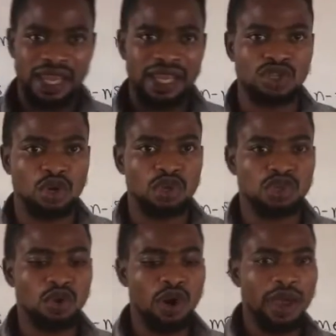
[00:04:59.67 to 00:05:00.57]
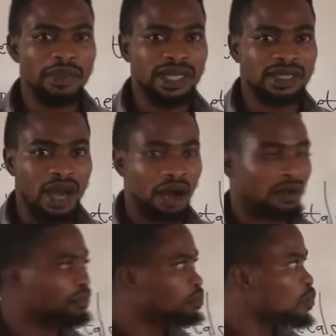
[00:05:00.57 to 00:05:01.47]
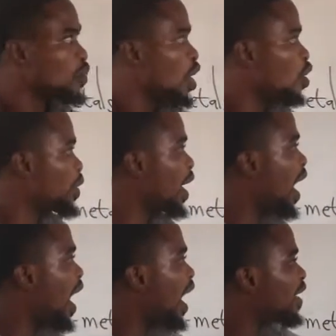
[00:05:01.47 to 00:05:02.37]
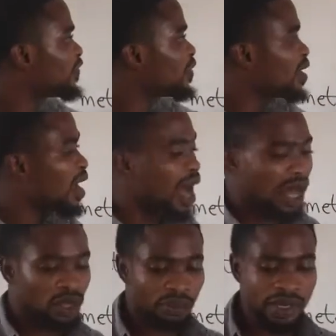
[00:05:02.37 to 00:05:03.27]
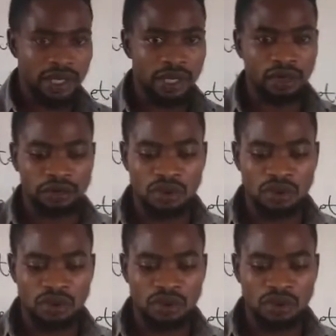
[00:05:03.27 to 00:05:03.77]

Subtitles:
is also a metal. And we have aluminium,